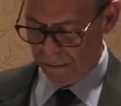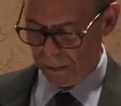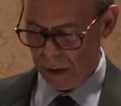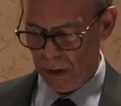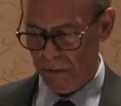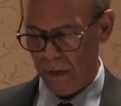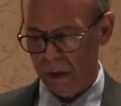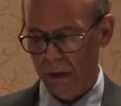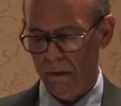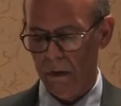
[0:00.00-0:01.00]
from the
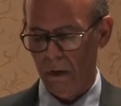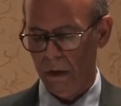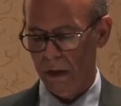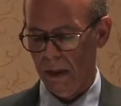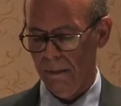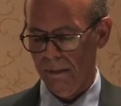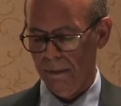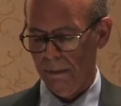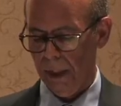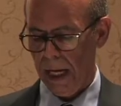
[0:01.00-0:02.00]
University of Georgia
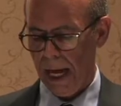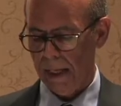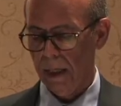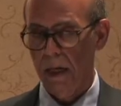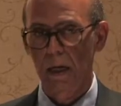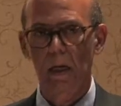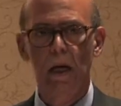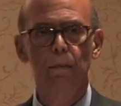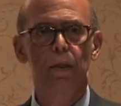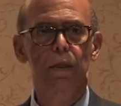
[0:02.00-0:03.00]
and an
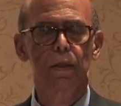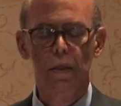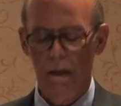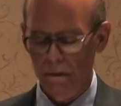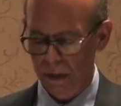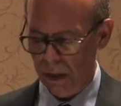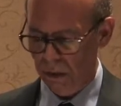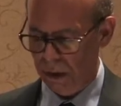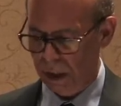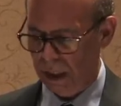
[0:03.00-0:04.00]
alumnus of the
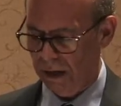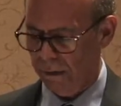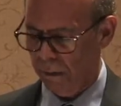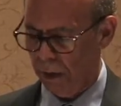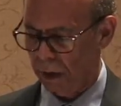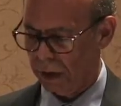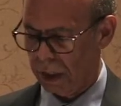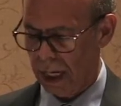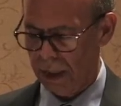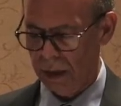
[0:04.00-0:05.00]
UNCF Merck
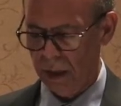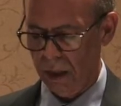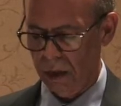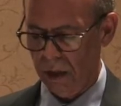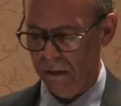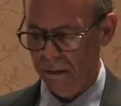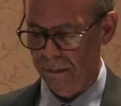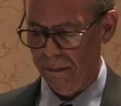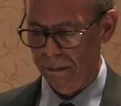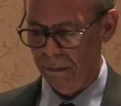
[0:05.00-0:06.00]
Science Initiative.
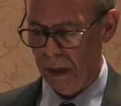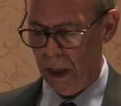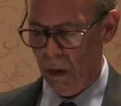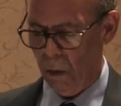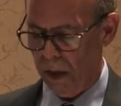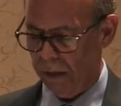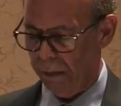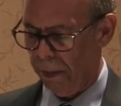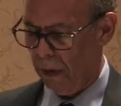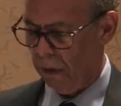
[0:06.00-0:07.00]
One of the
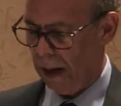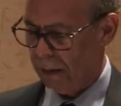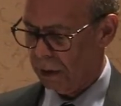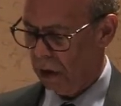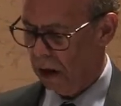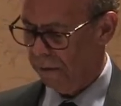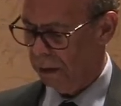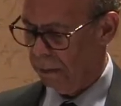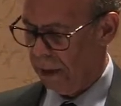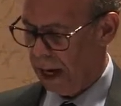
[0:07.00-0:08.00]
programs
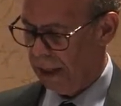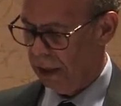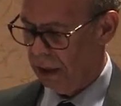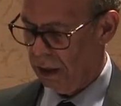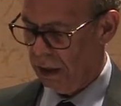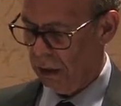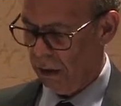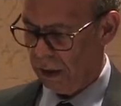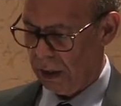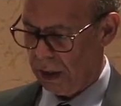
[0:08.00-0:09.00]
offered by the, the
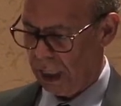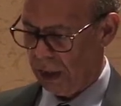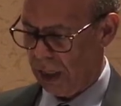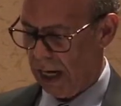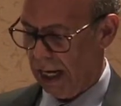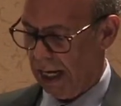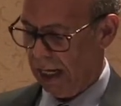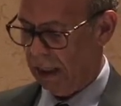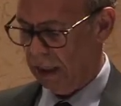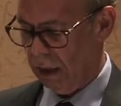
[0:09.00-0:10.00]
organization I
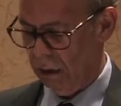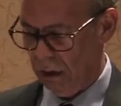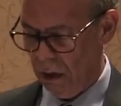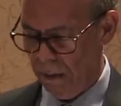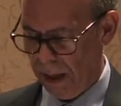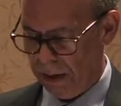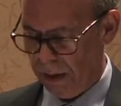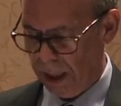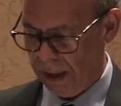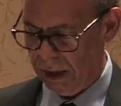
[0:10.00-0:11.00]
had that you know about, the
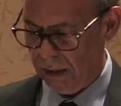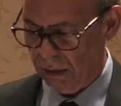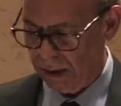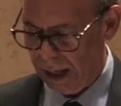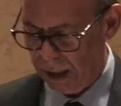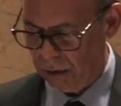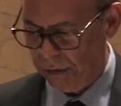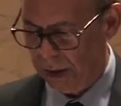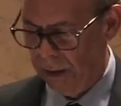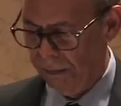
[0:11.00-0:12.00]
United Negro College
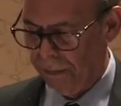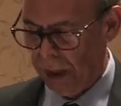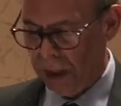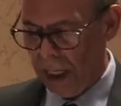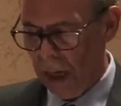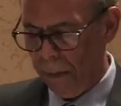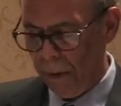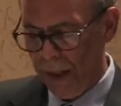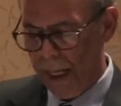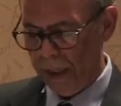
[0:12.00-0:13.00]
Fund, to help
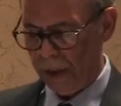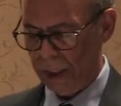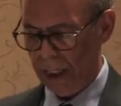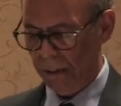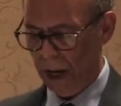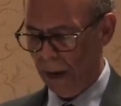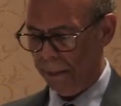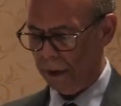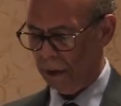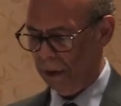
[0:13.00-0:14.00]
create STEM
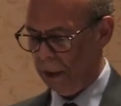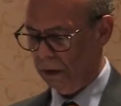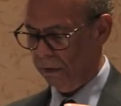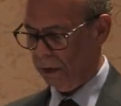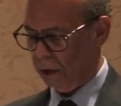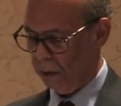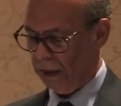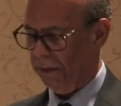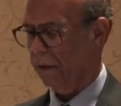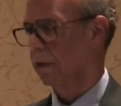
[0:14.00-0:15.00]
opportunities for the
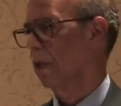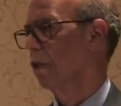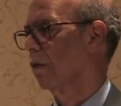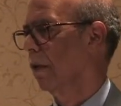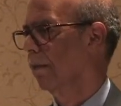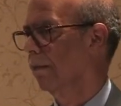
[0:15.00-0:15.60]
21st century.